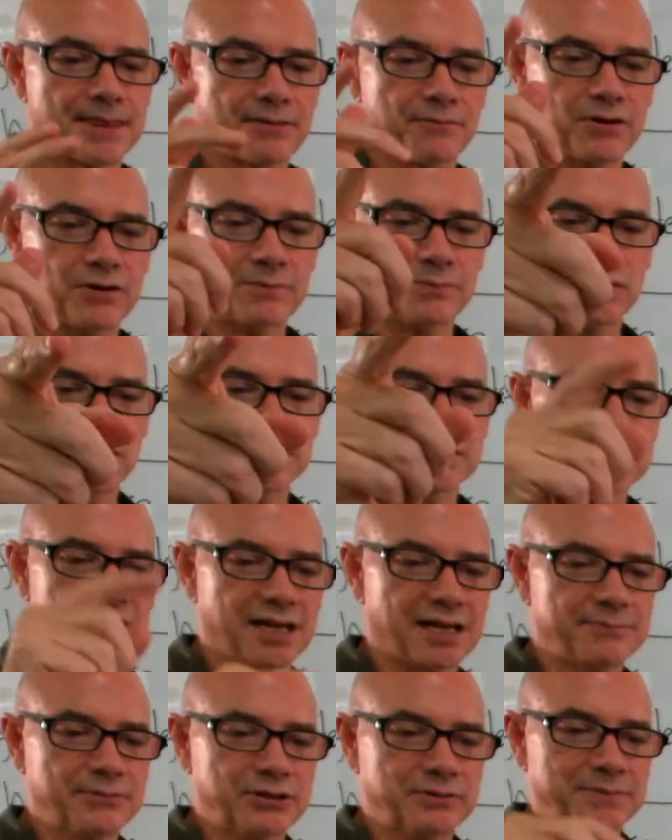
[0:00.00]
One more
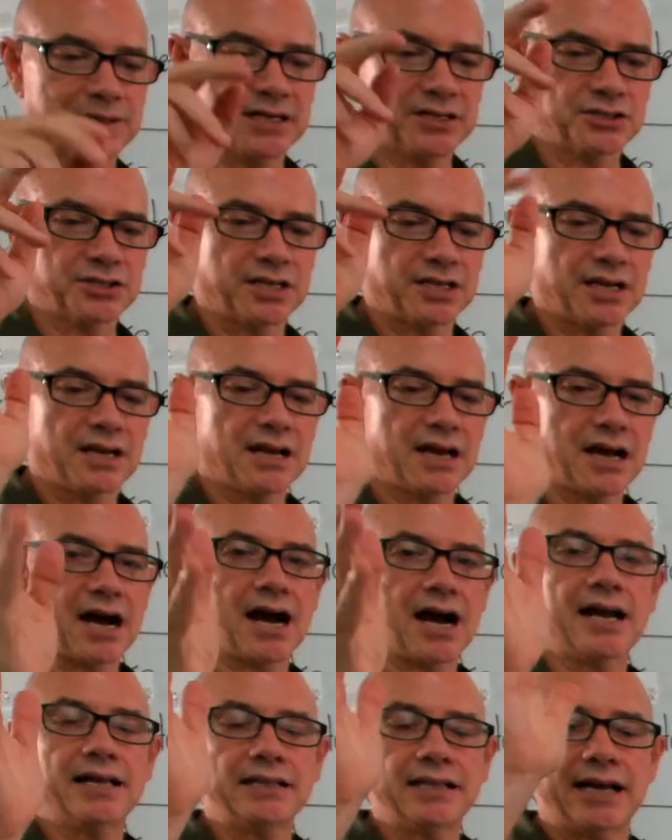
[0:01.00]
time, Umesh.
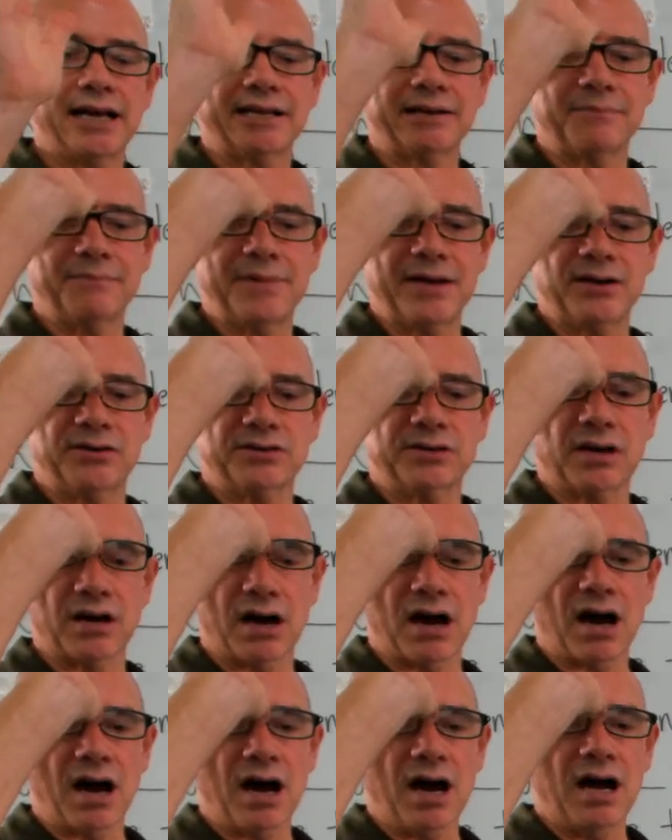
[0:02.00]
I like milk
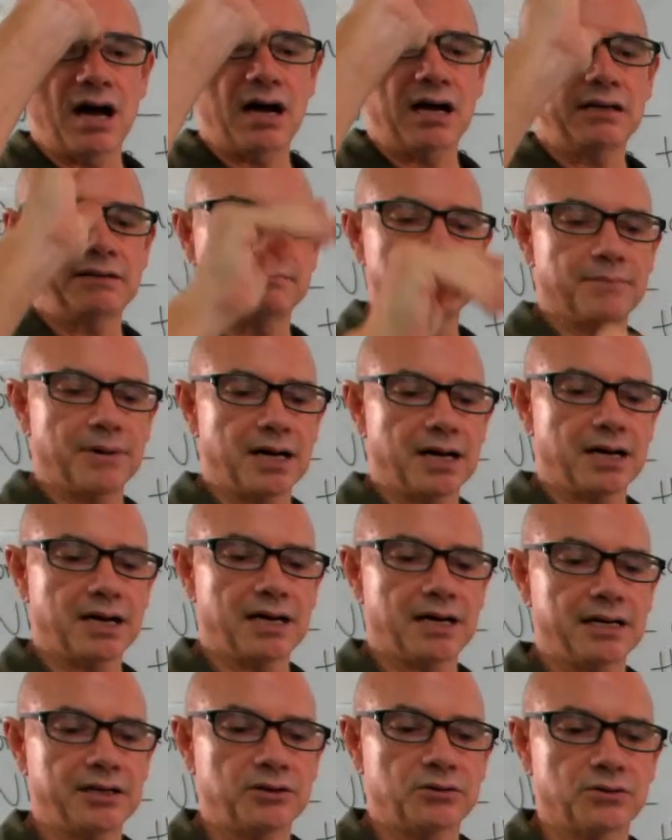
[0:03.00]
on
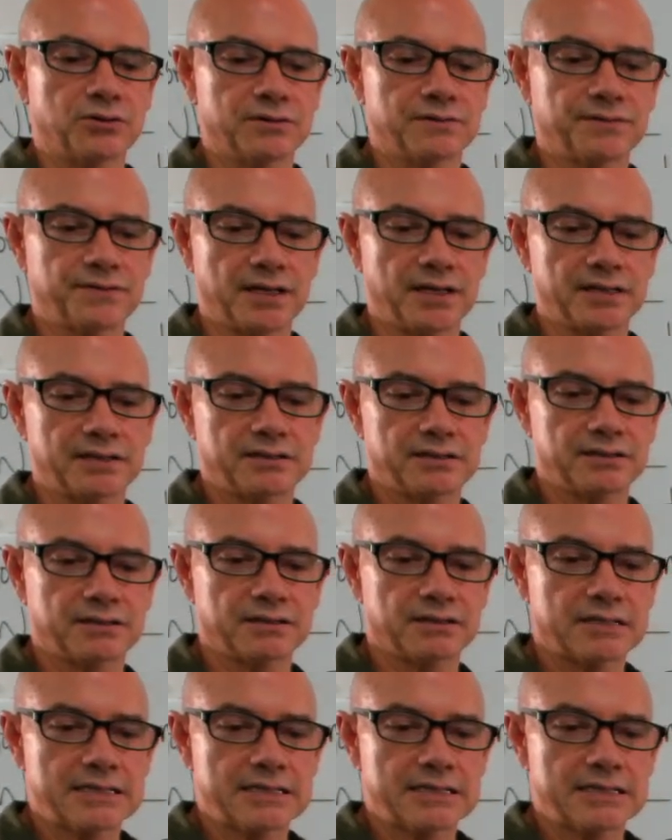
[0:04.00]
my cornflakes.